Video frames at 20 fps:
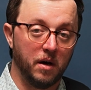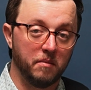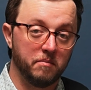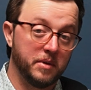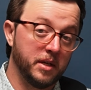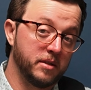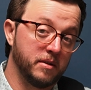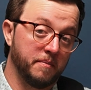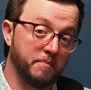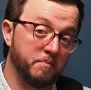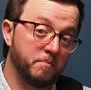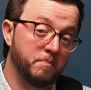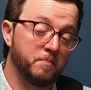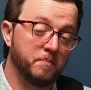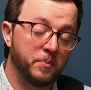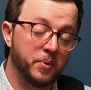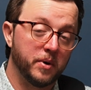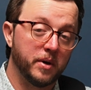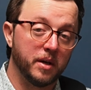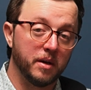That's a
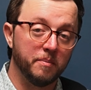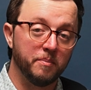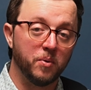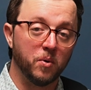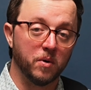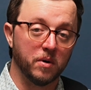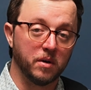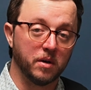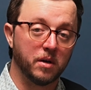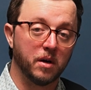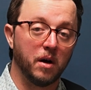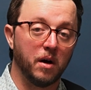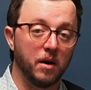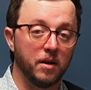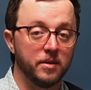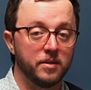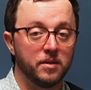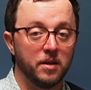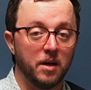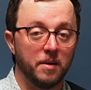pretty important
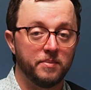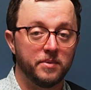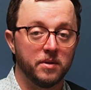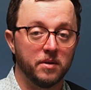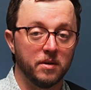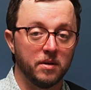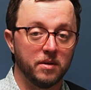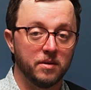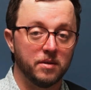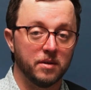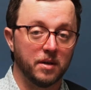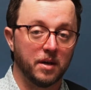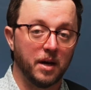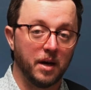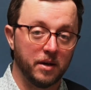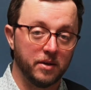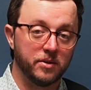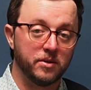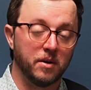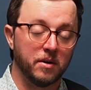concept to
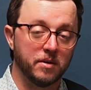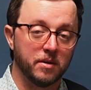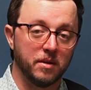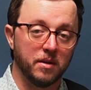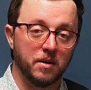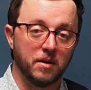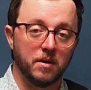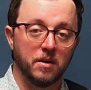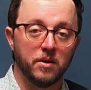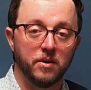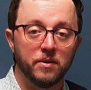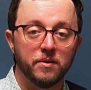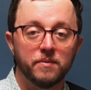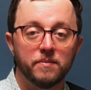kind of start to learn.